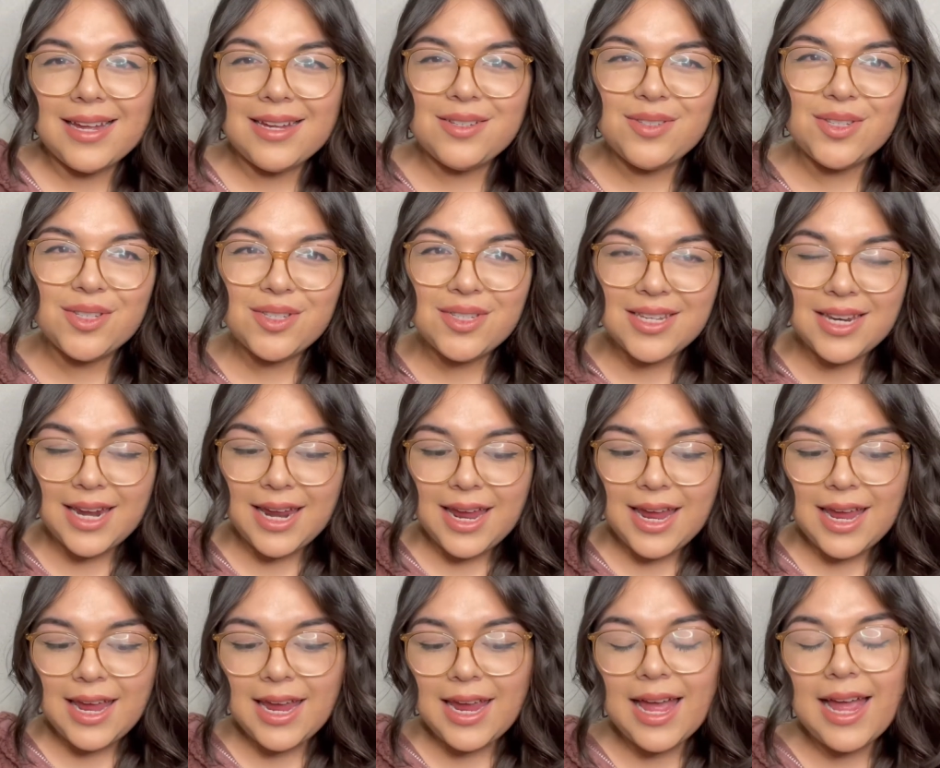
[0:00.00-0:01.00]
so
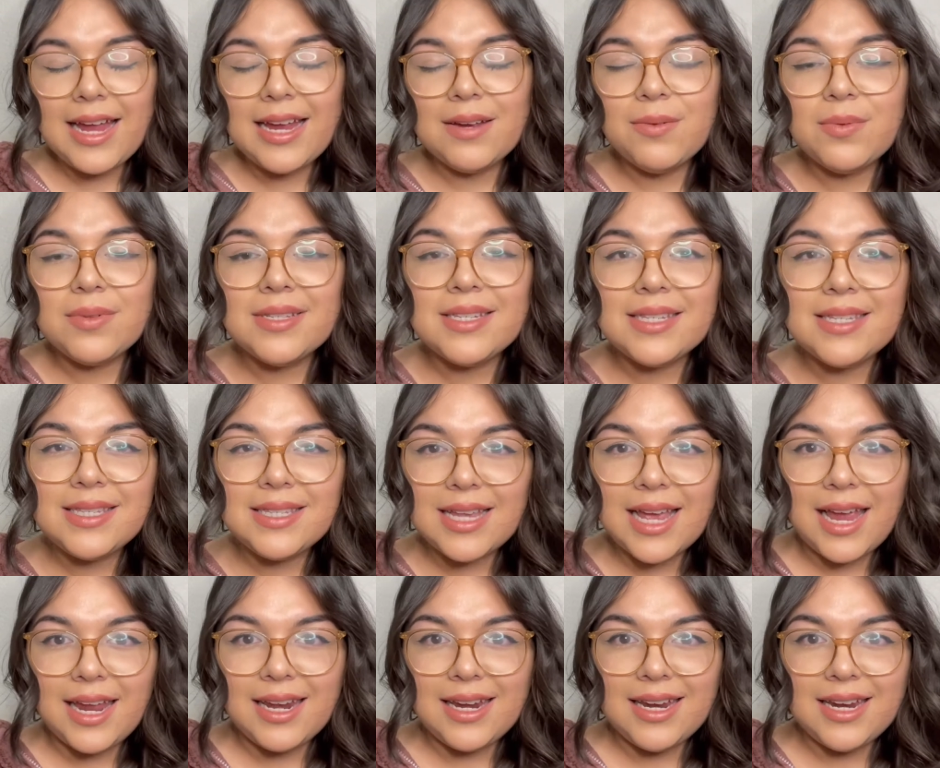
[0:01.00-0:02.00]
today I
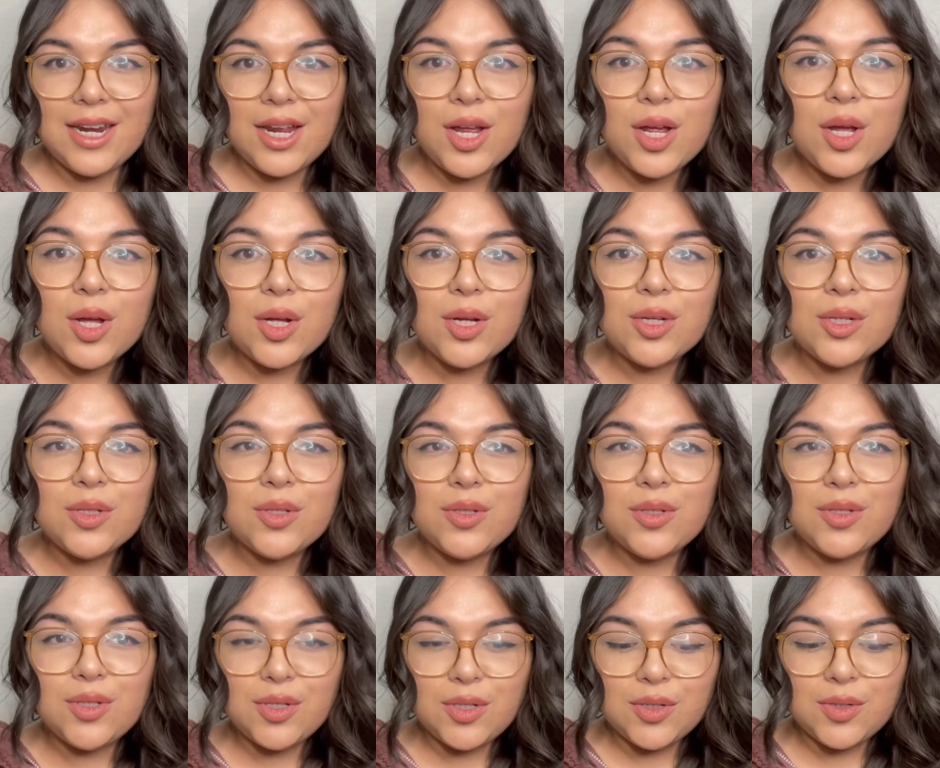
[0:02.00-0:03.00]
decided
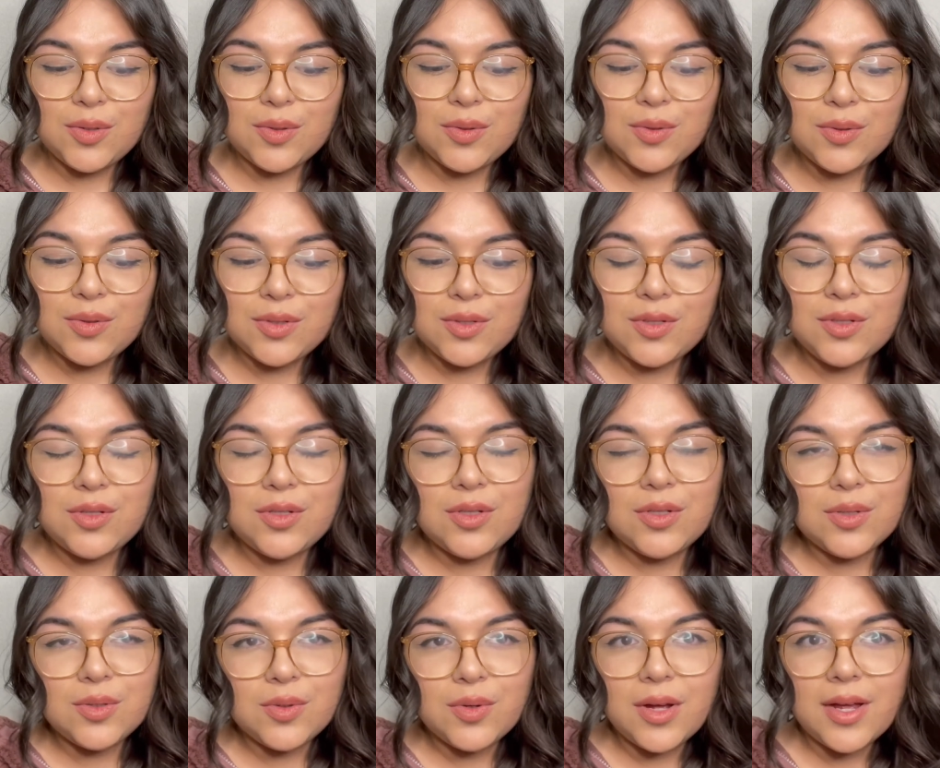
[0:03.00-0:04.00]
to
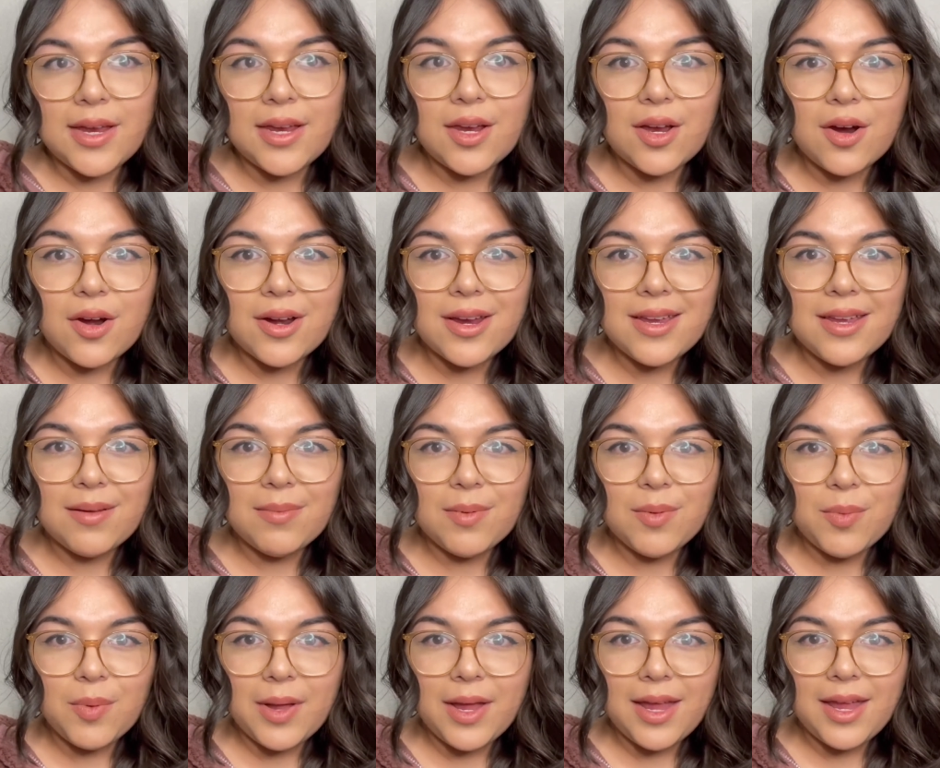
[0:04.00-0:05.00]
do a yarn
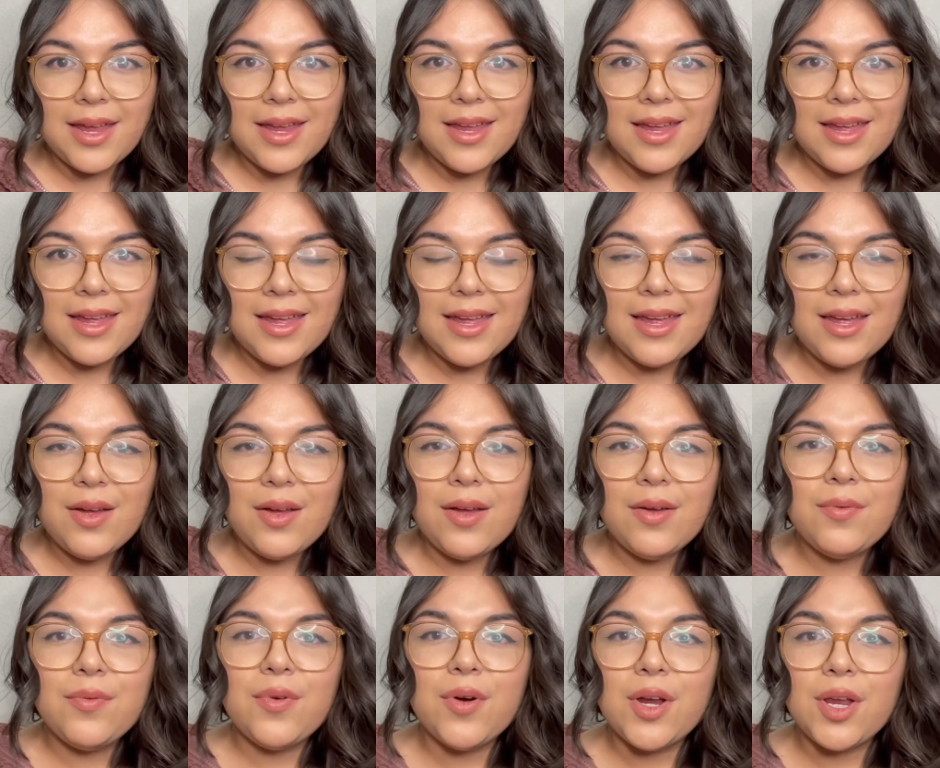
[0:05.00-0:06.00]
giveaway
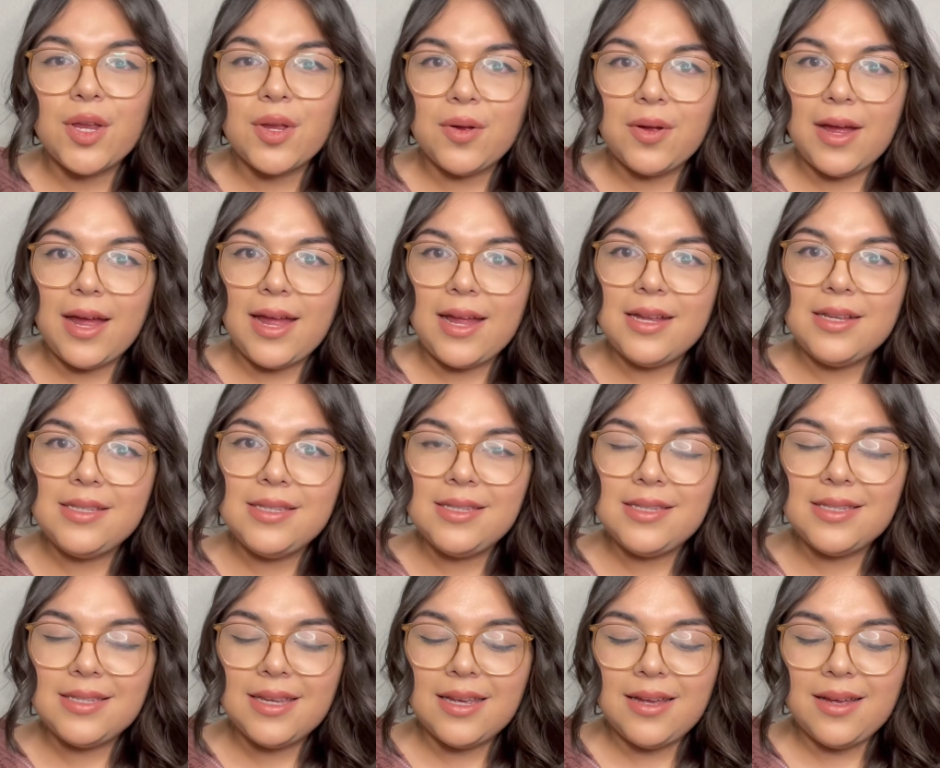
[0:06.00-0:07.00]
for you
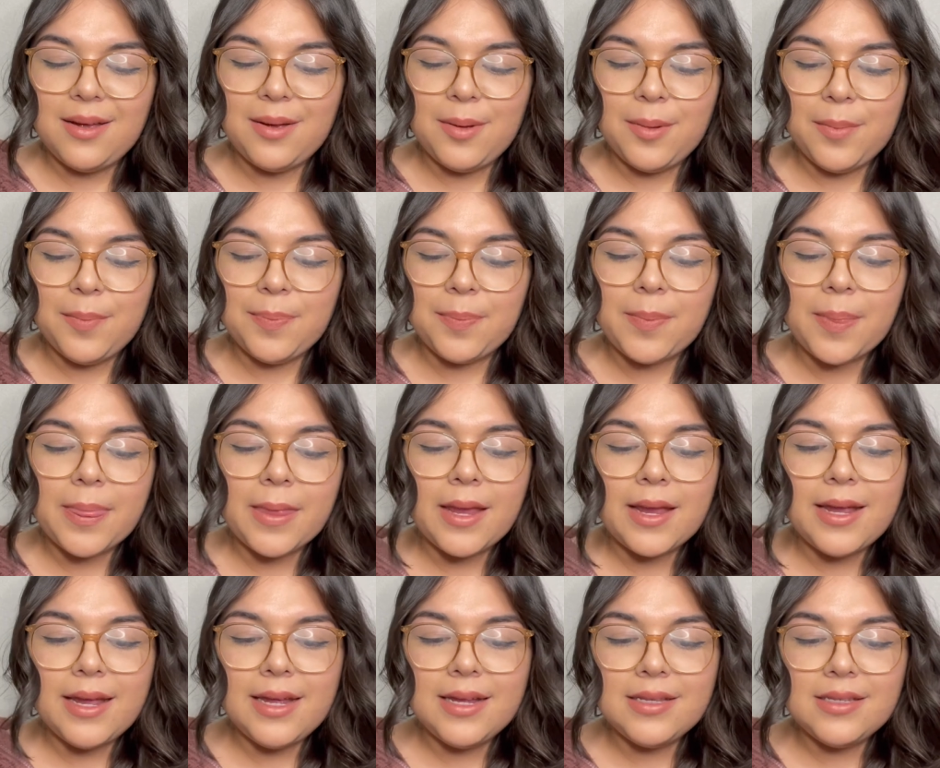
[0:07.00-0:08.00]
guys.
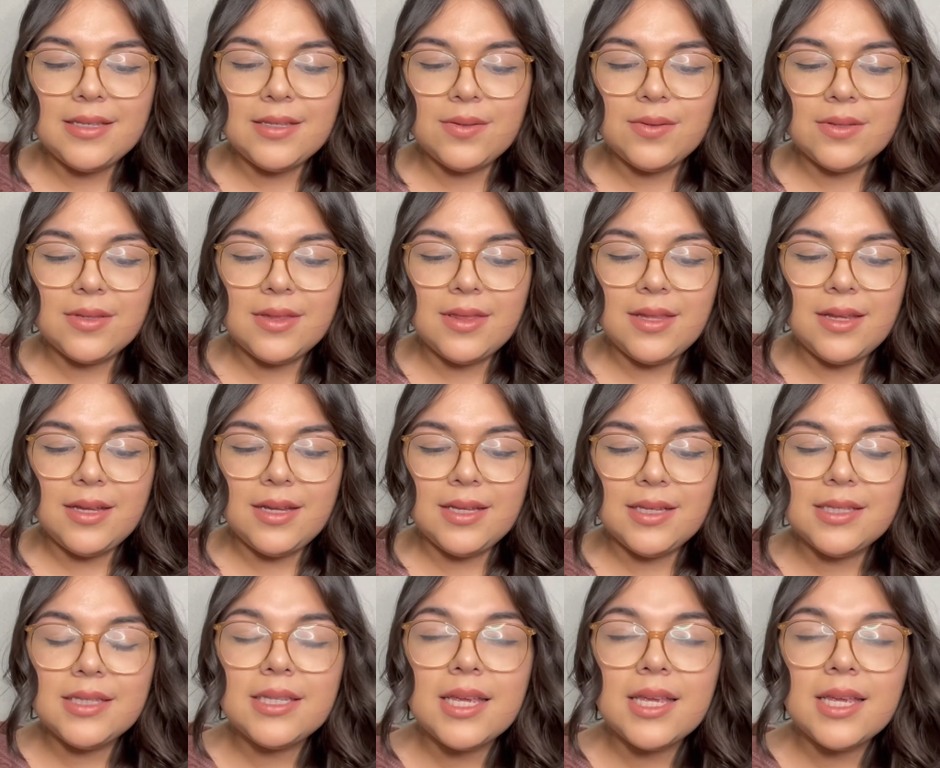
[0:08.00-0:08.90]
It's this